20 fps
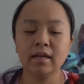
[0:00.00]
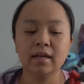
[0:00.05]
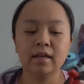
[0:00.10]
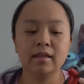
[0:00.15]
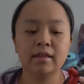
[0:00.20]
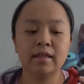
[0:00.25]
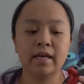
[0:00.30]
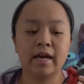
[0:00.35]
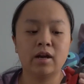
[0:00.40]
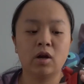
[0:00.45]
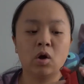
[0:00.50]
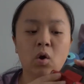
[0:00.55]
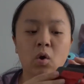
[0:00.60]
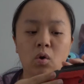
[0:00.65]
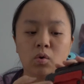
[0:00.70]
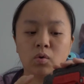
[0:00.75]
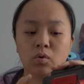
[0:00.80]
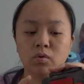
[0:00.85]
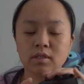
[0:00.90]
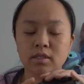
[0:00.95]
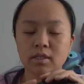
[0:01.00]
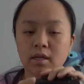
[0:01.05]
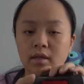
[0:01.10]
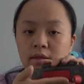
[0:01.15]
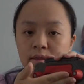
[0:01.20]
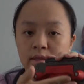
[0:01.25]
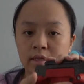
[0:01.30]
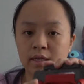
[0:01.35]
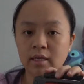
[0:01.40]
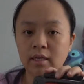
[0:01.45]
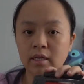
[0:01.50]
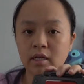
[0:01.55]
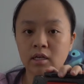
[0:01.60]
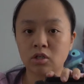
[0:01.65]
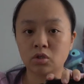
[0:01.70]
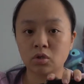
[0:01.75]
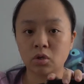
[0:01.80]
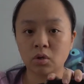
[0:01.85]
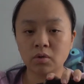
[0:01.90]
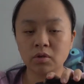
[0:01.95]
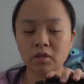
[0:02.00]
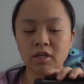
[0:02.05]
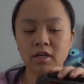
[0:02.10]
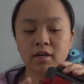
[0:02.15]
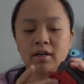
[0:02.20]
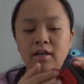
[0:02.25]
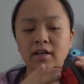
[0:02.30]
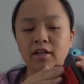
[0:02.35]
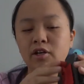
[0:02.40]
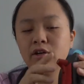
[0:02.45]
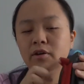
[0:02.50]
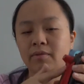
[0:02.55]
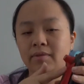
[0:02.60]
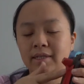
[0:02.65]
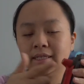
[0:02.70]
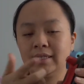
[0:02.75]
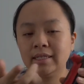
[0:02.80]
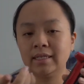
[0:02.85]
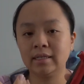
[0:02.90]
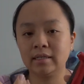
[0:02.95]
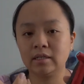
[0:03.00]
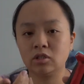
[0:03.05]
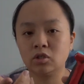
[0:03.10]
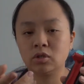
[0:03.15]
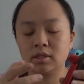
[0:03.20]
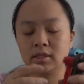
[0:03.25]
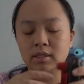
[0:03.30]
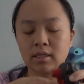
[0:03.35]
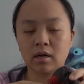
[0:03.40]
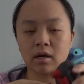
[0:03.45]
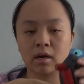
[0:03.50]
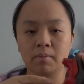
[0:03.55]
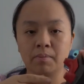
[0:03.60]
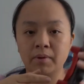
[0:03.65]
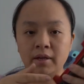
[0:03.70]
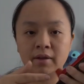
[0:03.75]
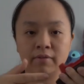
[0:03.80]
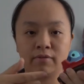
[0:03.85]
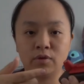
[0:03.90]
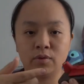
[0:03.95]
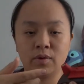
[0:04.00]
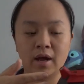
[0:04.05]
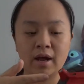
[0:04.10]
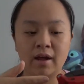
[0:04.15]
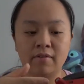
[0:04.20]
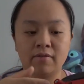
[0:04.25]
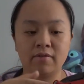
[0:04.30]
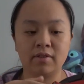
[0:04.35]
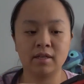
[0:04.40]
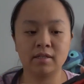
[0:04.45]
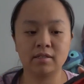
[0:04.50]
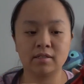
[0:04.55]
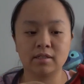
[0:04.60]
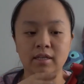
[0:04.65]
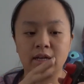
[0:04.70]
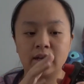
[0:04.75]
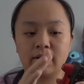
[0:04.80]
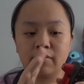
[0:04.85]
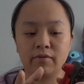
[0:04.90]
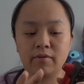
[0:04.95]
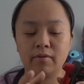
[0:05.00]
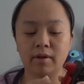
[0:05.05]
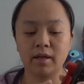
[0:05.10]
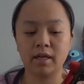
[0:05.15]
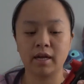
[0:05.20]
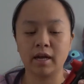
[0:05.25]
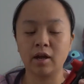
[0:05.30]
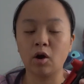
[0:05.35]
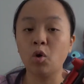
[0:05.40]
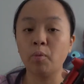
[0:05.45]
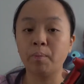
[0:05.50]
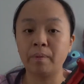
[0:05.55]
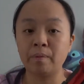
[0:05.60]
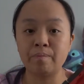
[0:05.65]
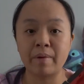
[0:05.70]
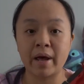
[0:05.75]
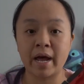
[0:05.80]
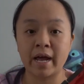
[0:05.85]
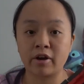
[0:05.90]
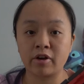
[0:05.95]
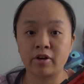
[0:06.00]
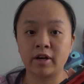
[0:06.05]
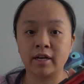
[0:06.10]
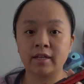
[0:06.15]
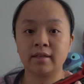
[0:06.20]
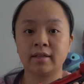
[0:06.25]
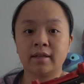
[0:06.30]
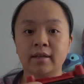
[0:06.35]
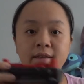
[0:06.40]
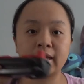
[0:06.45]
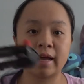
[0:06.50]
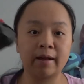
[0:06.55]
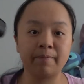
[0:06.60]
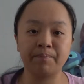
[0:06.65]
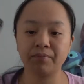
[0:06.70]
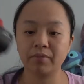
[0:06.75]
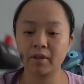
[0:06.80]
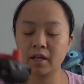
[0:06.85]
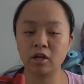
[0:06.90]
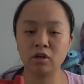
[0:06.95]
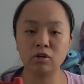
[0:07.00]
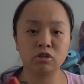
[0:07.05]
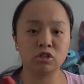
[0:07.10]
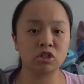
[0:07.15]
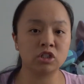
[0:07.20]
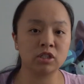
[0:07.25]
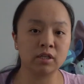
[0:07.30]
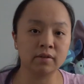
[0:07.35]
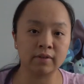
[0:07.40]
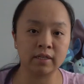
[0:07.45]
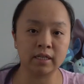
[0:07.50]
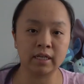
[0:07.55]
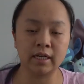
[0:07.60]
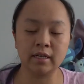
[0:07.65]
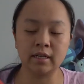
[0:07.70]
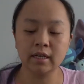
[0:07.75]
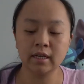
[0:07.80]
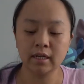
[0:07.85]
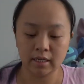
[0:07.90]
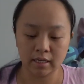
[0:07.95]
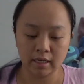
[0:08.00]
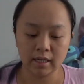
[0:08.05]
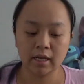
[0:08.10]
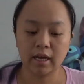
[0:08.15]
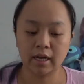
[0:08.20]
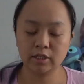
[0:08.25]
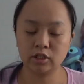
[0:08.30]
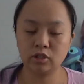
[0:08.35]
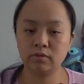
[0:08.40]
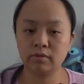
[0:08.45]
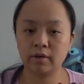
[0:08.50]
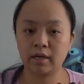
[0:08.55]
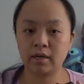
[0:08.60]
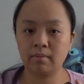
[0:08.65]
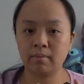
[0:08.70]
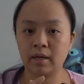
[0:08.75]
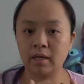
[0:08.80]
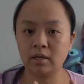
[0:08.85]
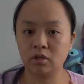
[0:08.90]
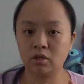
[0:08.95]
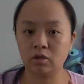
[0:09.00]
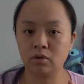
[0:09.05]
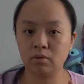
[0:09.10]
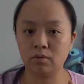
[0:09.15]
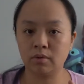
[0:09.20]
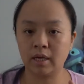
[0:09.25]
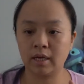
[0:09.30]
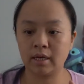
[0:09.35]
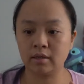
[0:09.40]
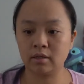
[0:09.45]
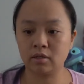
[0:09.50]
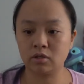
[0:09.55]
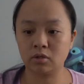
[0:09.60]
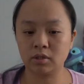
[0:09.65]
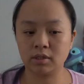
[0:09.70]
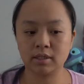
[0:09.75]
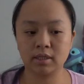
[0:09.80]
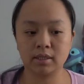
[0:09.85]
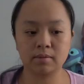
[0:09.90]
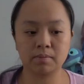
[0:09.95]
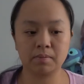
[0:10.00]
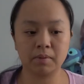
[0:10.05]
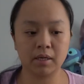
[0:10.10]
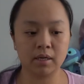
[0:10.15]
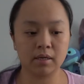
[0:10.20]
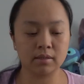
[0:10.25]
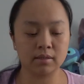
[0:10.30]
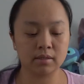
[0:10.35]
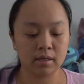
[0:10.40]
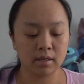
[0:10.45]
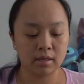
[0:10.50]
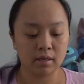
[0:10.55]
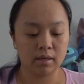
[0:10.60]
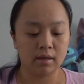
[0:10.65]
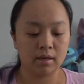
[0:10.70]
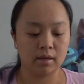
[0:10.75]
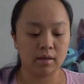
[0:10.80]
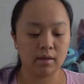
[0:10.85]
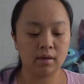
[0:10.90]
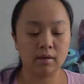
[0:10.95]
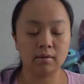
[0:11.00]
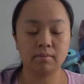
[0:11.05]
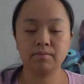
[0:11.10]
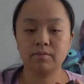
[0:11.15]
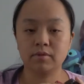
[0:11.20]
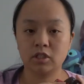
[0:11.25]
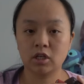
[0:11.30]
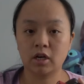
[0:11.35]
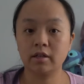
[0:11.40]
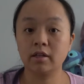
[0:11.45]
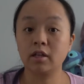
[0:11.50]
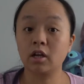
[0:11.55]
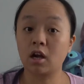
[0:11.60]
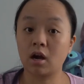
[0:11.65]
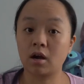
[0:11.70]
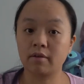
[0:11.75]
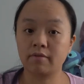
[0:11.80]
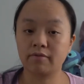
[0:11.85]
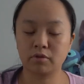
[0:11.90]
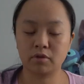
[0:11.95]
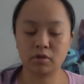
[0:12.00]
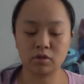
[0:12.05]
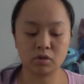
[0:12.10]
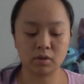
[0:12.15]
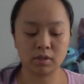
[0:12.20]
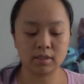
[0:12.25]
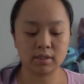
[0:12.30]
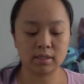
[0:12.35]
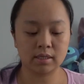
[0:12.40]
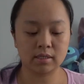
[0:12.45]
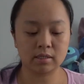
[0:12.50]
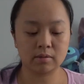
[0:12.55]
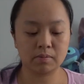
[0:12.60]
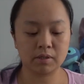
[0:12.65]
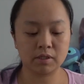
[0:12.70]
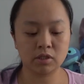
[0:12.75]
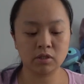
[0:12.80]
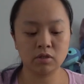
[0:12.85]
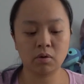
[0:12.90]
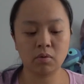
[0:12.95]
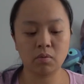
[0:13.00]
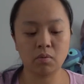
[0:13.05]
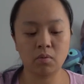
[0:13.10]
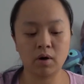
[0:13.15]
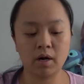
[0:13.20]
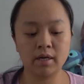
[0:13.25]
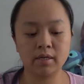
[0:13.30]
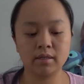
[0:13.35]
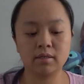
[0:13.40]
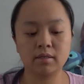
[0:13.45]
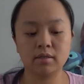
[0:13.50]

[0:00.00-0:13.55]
that holds the controller, you don't really need the joystick guard, but if you have this like an open bag or anything like that, you can just shove it in. I do recommend you getting the joysticks because, the guard for the joysticks, because you don't want